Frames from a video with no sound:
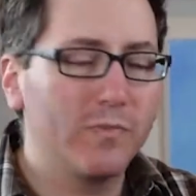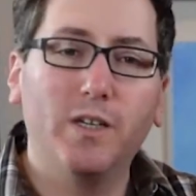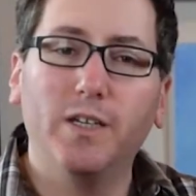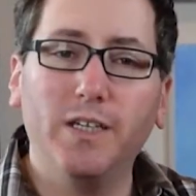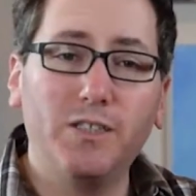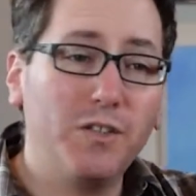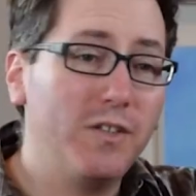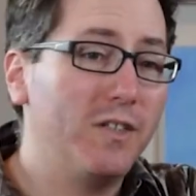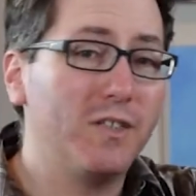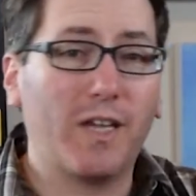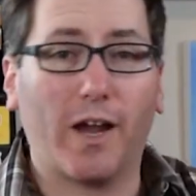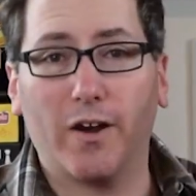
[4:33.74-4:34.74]
each of
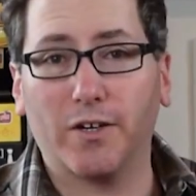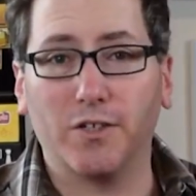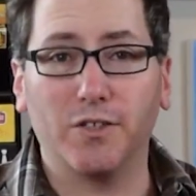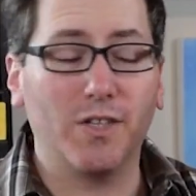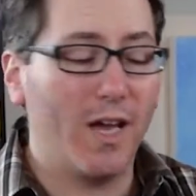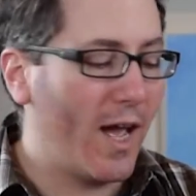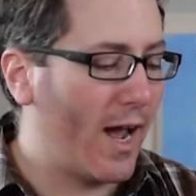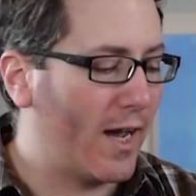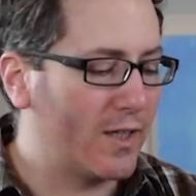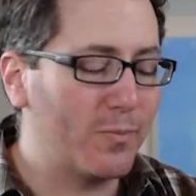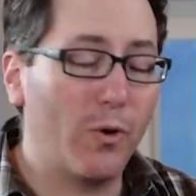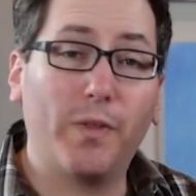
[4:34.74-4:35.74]
these characters
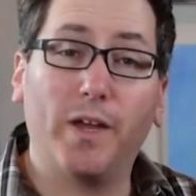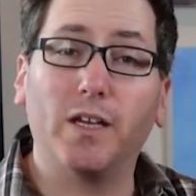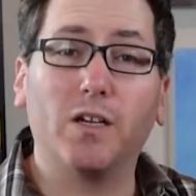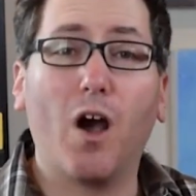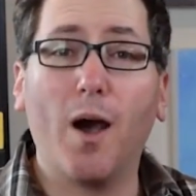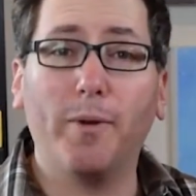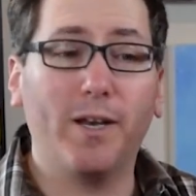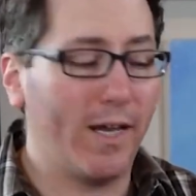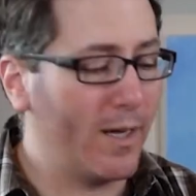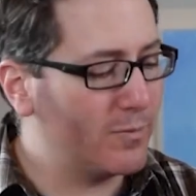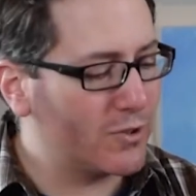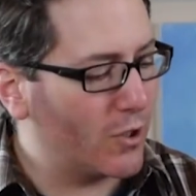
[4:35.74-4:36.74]
has both a common
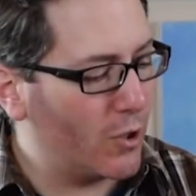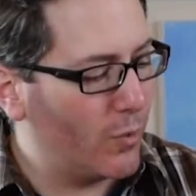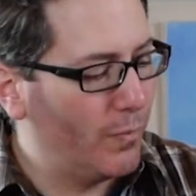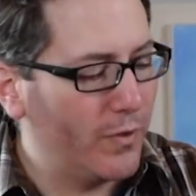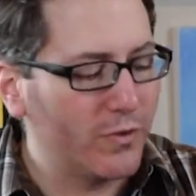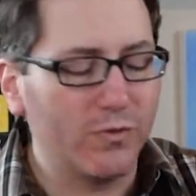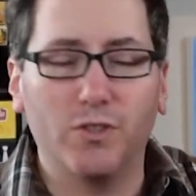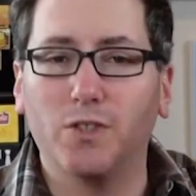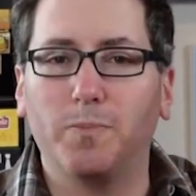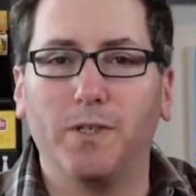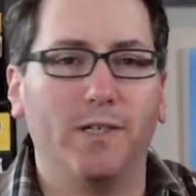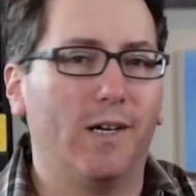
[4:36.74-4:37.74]
name, so this would just
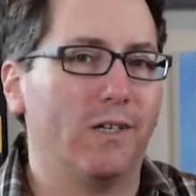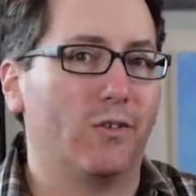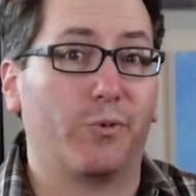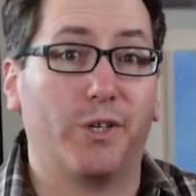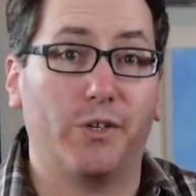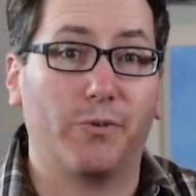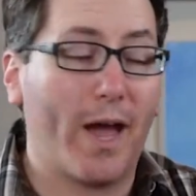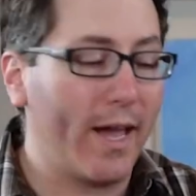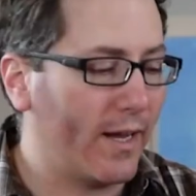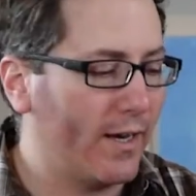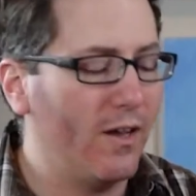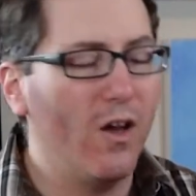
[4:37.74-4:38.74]
be a green
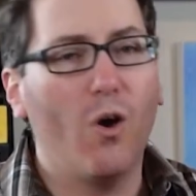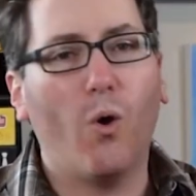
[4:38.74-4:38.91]
dragon,